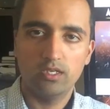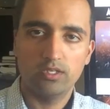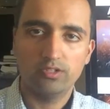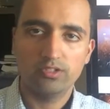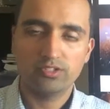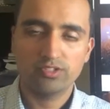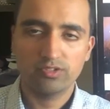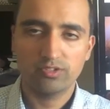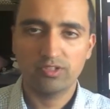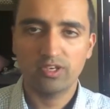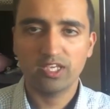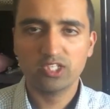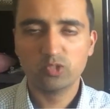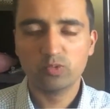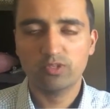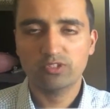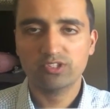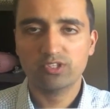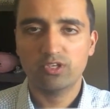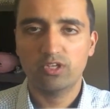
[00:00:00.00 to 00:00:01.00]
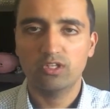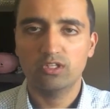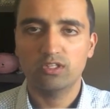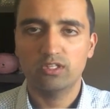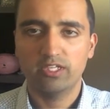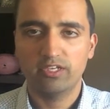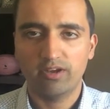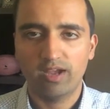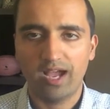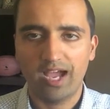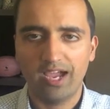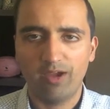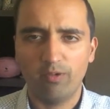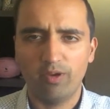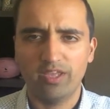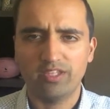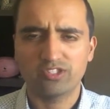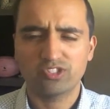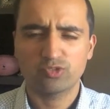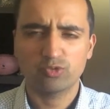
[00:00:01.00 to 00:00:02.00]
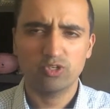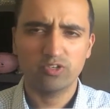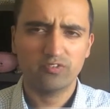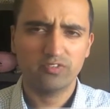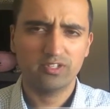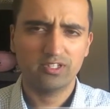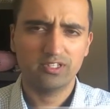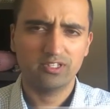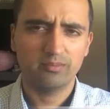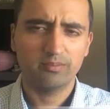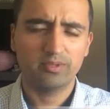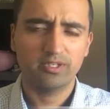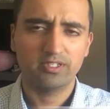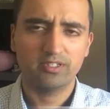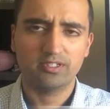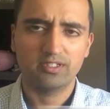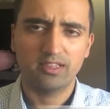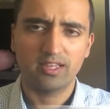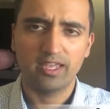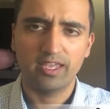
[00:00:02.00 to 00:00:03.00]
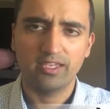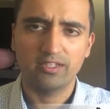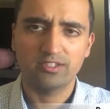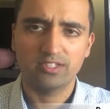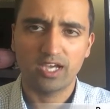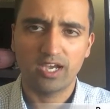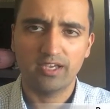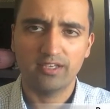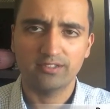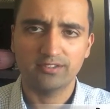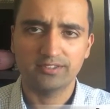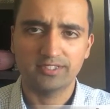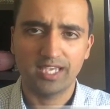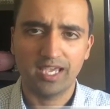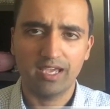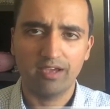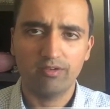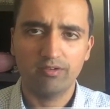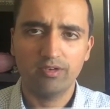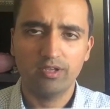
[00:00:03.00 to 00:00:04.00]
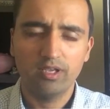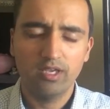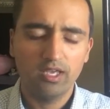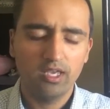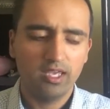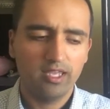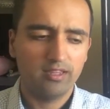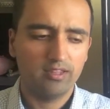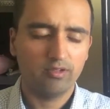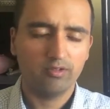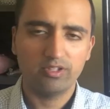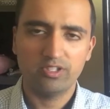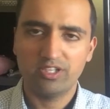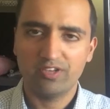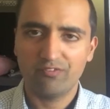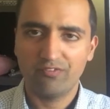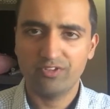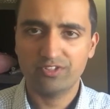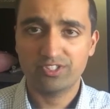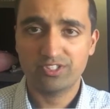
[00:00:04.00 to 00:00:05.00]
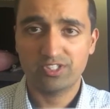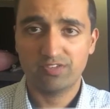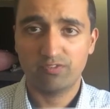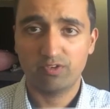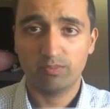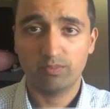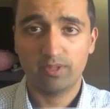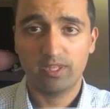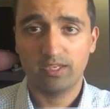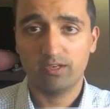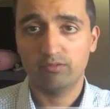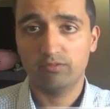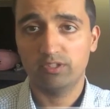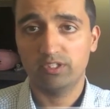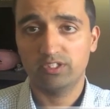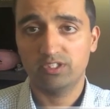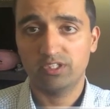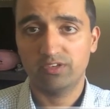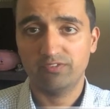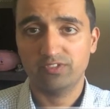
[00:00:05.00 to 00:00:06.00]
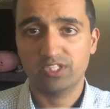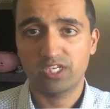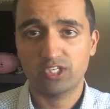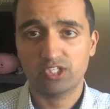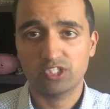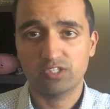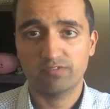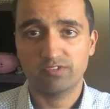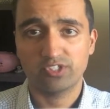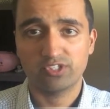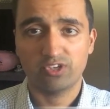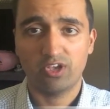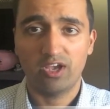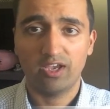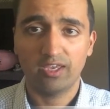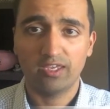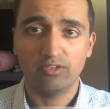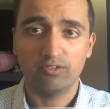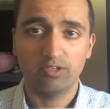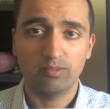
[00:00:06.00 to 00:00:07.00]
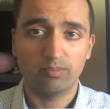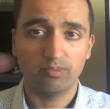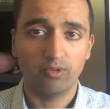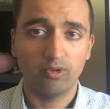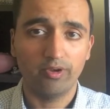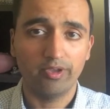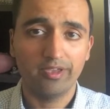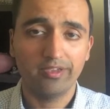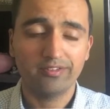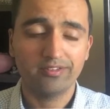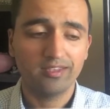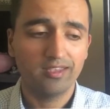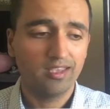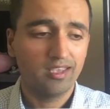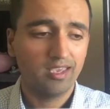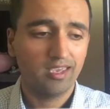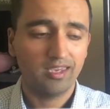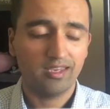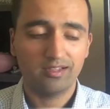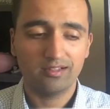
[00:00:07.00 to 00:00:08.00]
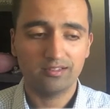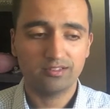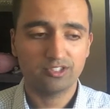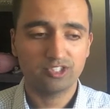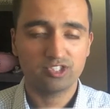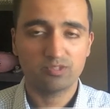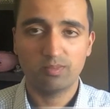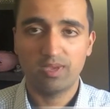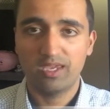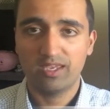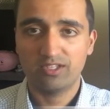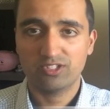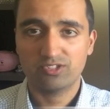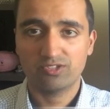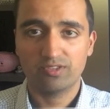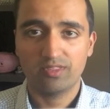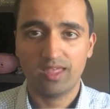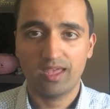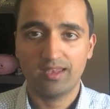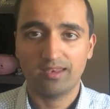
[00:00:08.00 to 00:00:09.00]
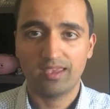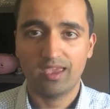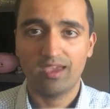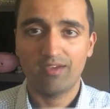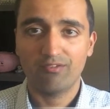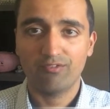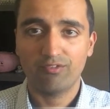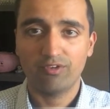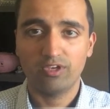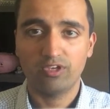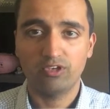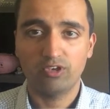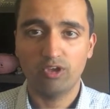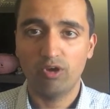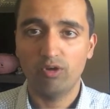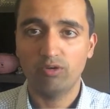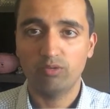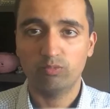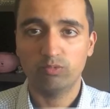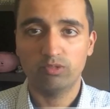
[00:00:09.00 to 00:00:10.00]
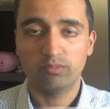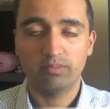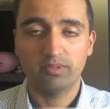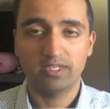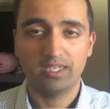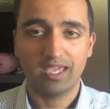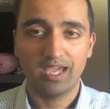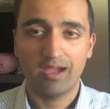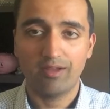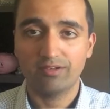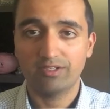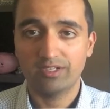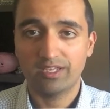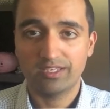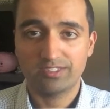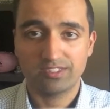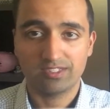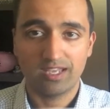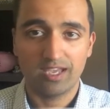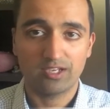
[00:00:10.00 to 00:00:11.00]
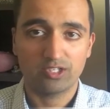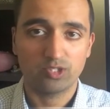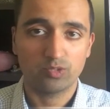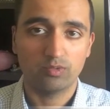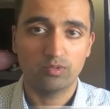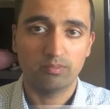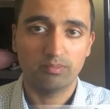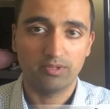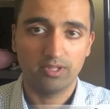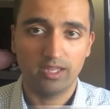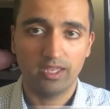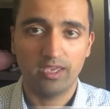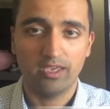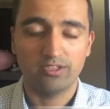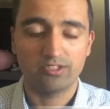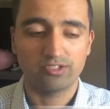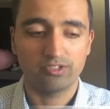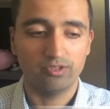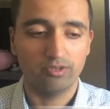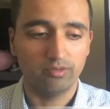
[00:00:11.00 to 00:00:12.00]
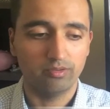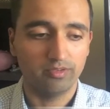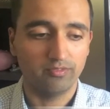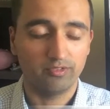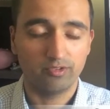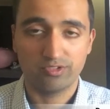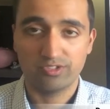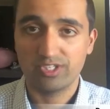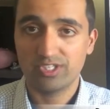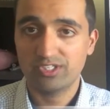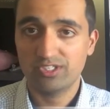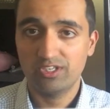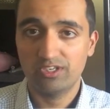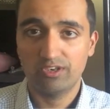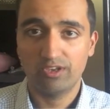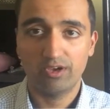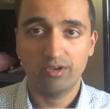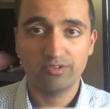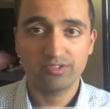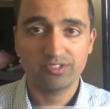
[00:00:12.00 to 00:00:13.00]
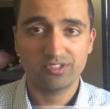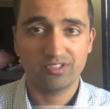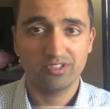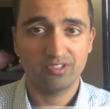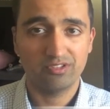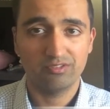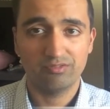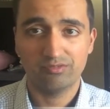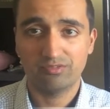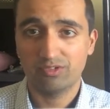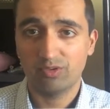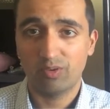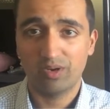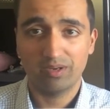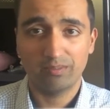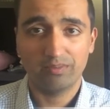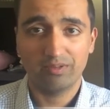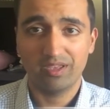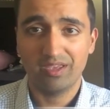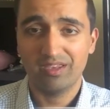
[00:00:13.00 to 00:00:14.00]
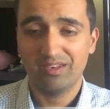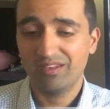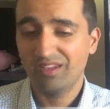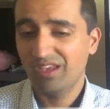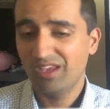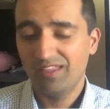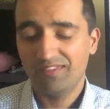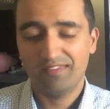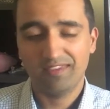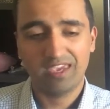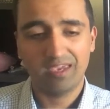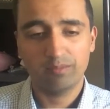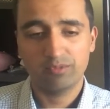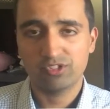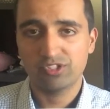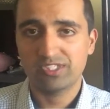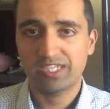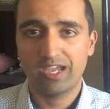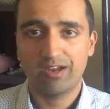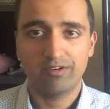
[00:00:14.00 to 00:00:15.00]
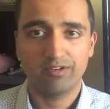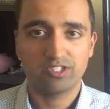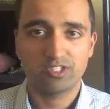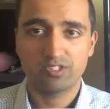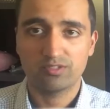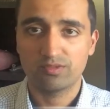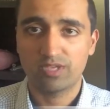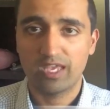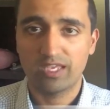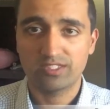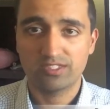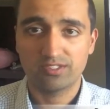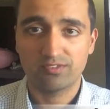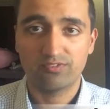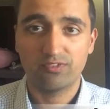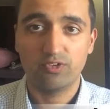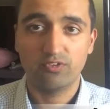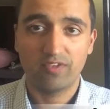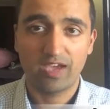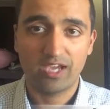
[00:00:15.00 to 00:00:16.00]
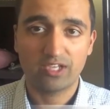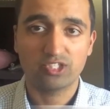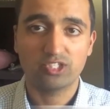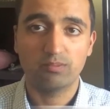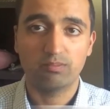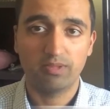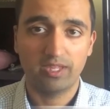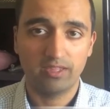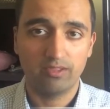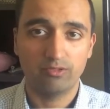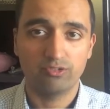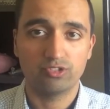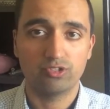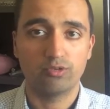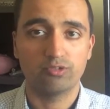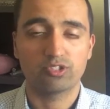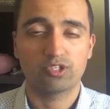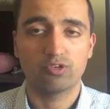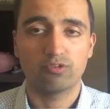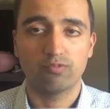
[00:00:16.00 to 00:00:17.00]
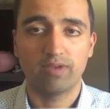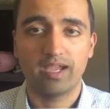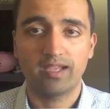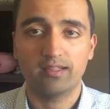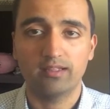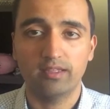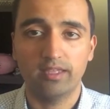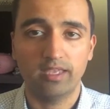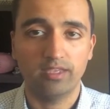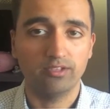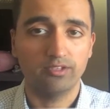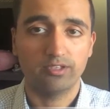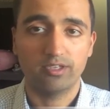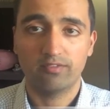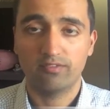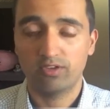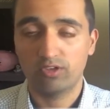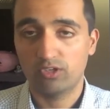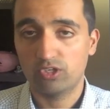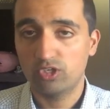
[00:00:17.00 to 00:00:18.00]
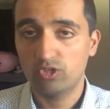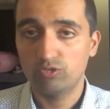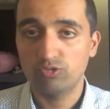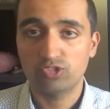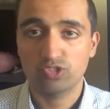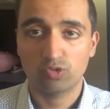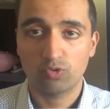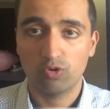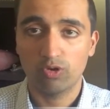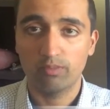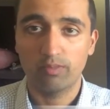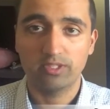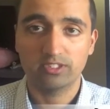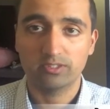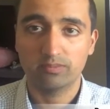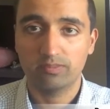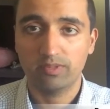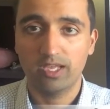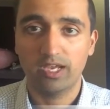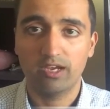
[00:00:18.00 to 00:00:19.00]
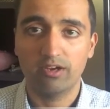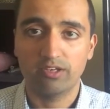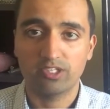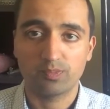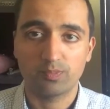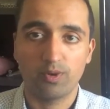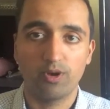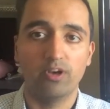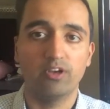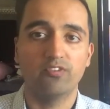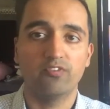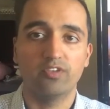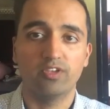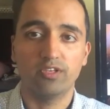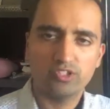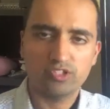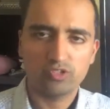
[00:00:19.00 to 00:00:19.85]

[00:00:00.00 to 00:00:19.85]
So the next one is called Clear Highway. It's sort of a little bit like Dial Down. The only difference is if you're playing a really tough section of a song and you deploy it, it'll just make it so that every note will be counted as an actual play. So if there's 16 notes and you don't want to play it, the game will just count it as if you've actually played those notes correctly, and you'll give it a huge score multiplier as part of it.